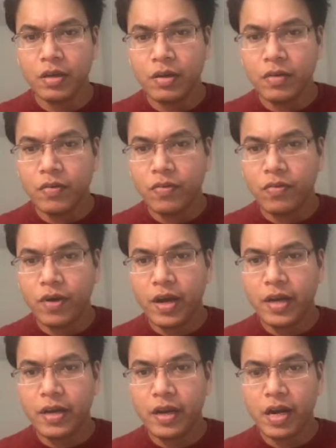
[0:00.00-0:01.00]

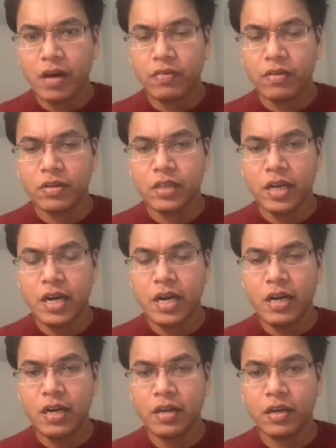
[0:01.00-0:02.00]
Fine. After
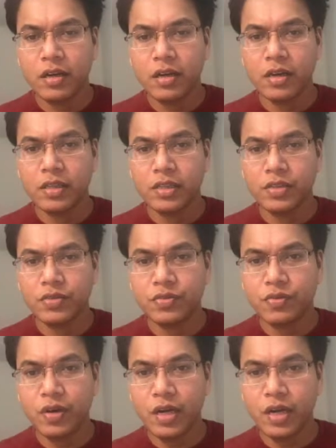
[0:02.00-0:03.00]
that this is
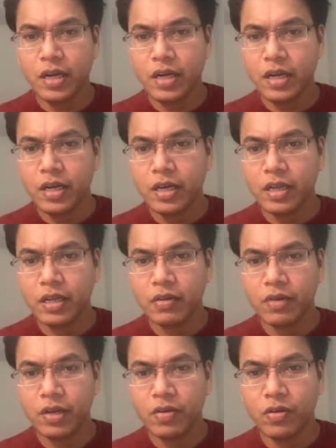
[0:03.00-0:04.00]
fine, then
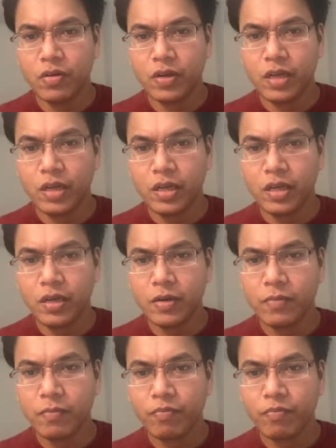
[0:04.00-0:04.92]
we'll go here,